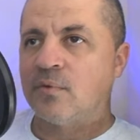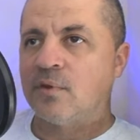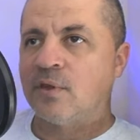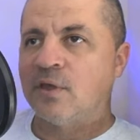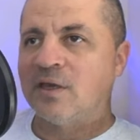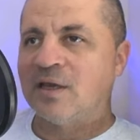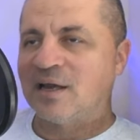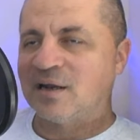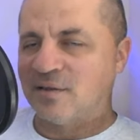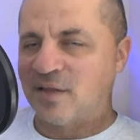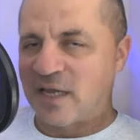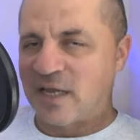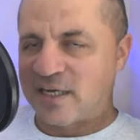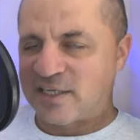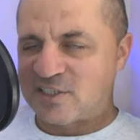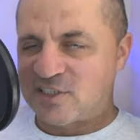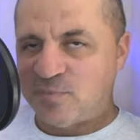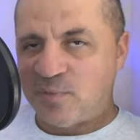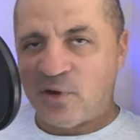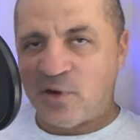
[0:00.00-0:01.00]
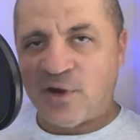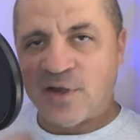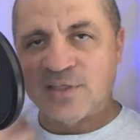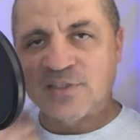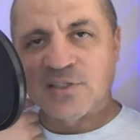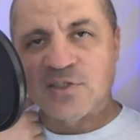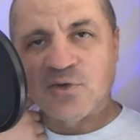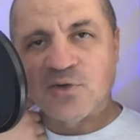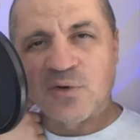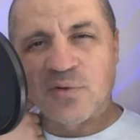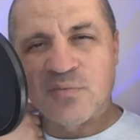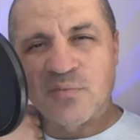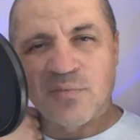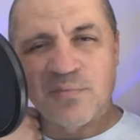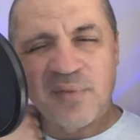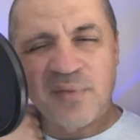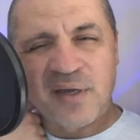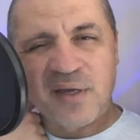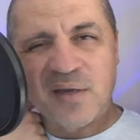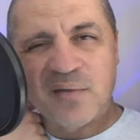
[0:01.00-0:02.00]
He got a lot of experience at doing
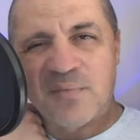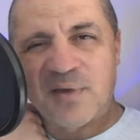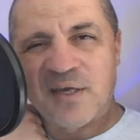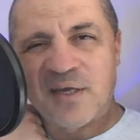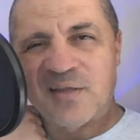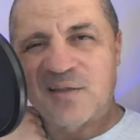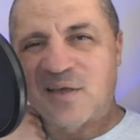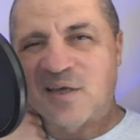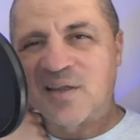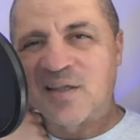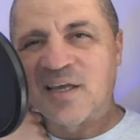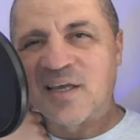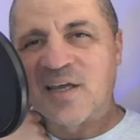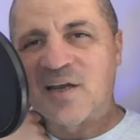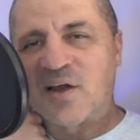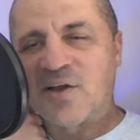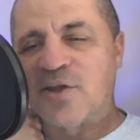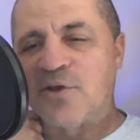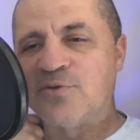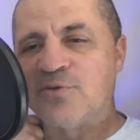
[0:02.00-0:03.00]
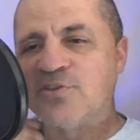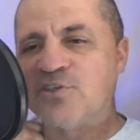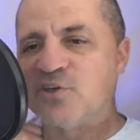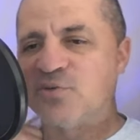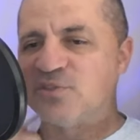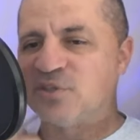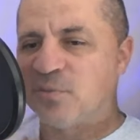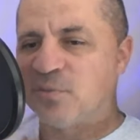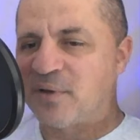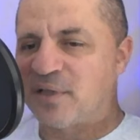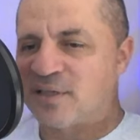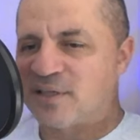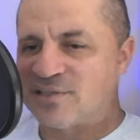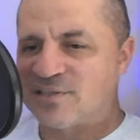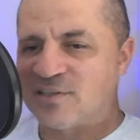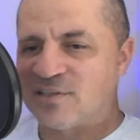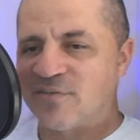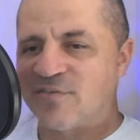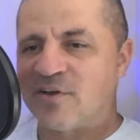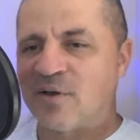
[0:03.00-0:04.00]
be, being the elite on YouTube. So I mean, this
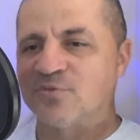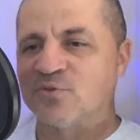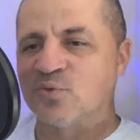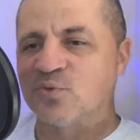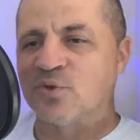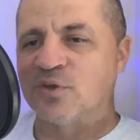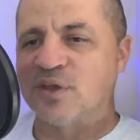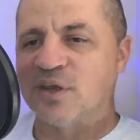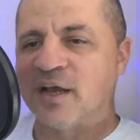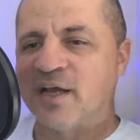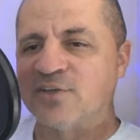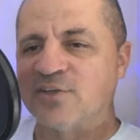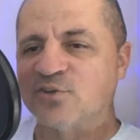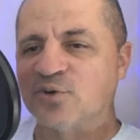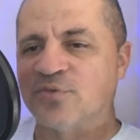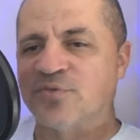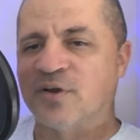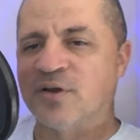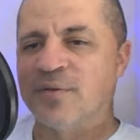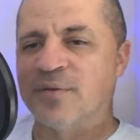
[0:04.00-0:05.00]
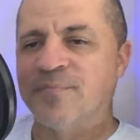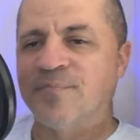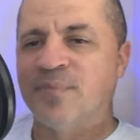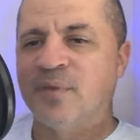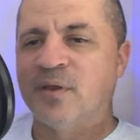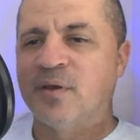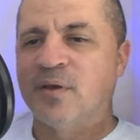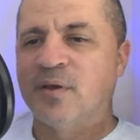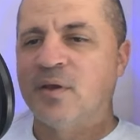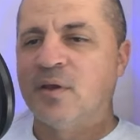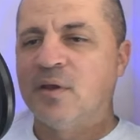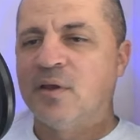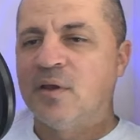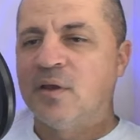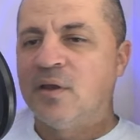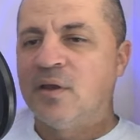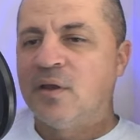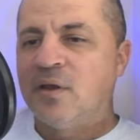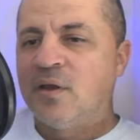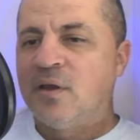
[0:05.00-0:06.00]
stuff comes really natural for him.
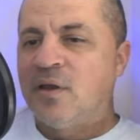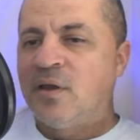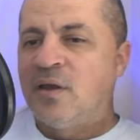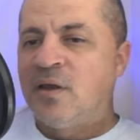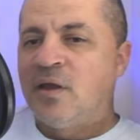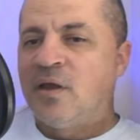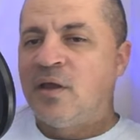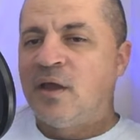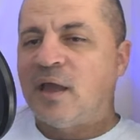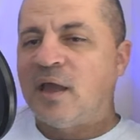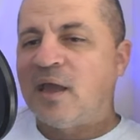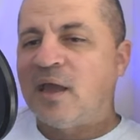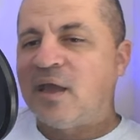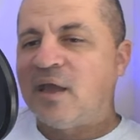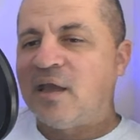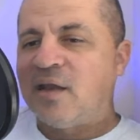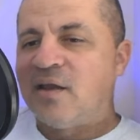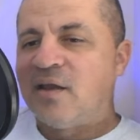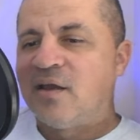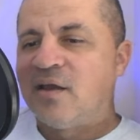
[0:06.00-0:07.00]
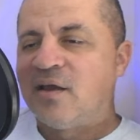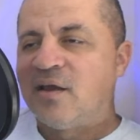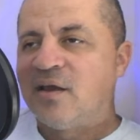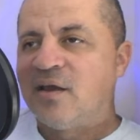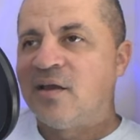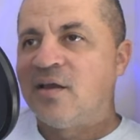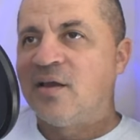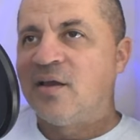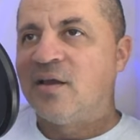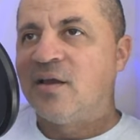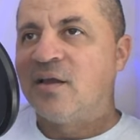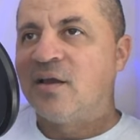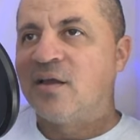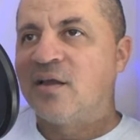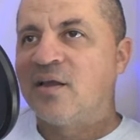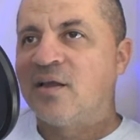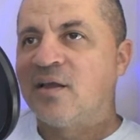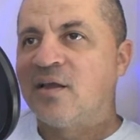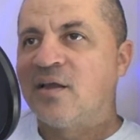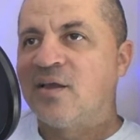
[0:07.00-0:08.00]
And,
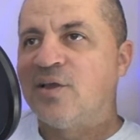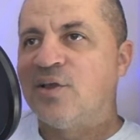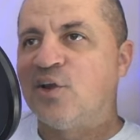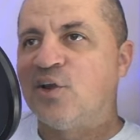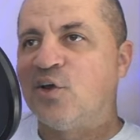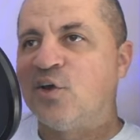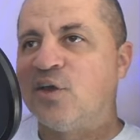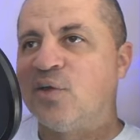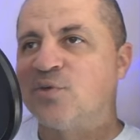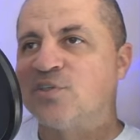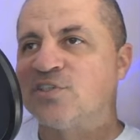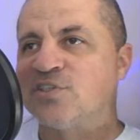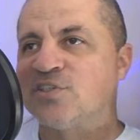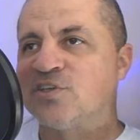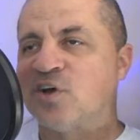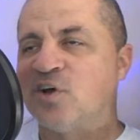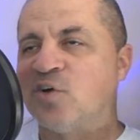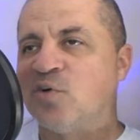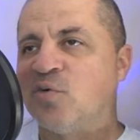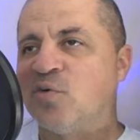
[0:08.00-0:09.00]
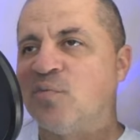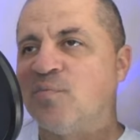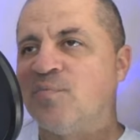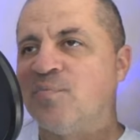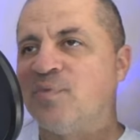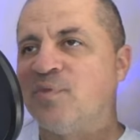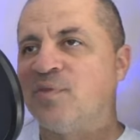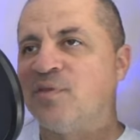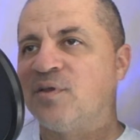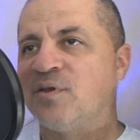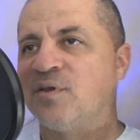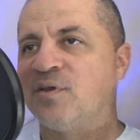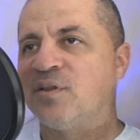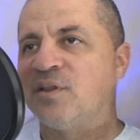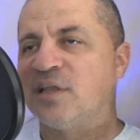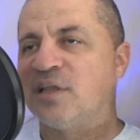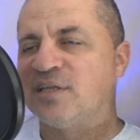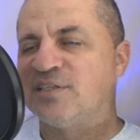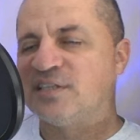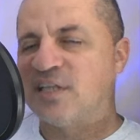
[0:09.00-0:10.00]
you know, he was so,
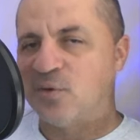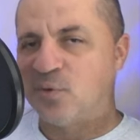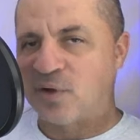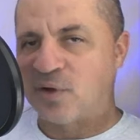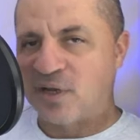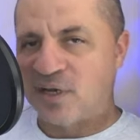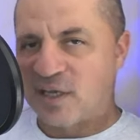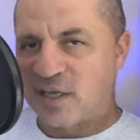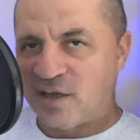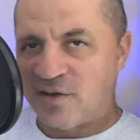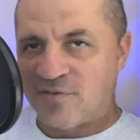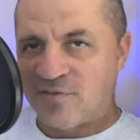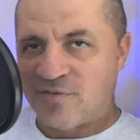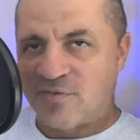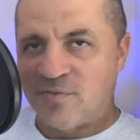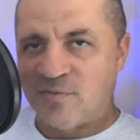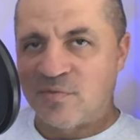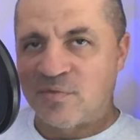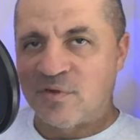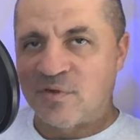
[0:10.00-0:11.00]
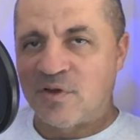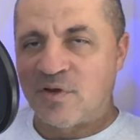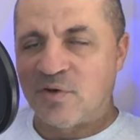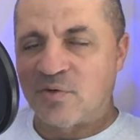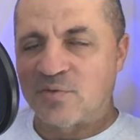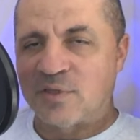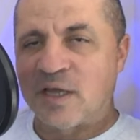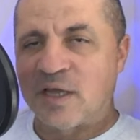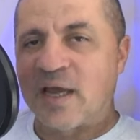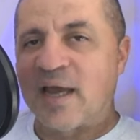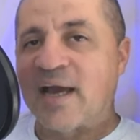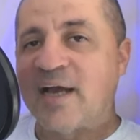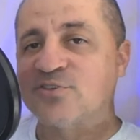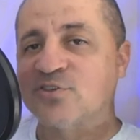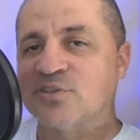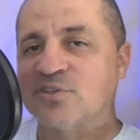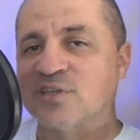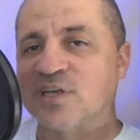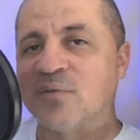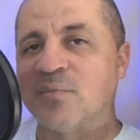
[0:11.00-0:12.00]
they said they were going to give, you know, that
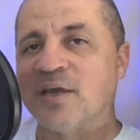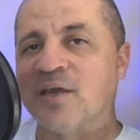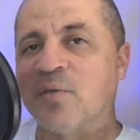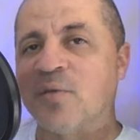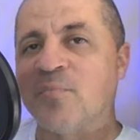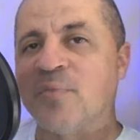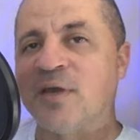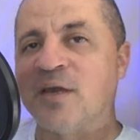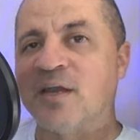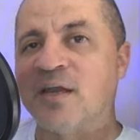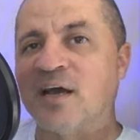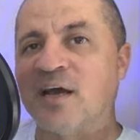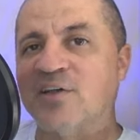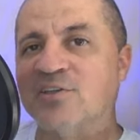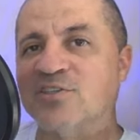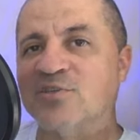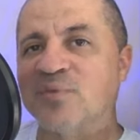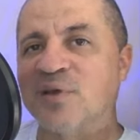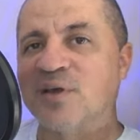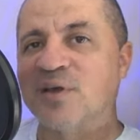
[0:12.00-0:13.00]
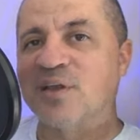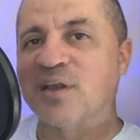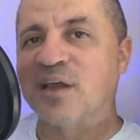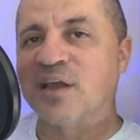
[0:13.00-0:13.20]
Ash was going to make a big announcement.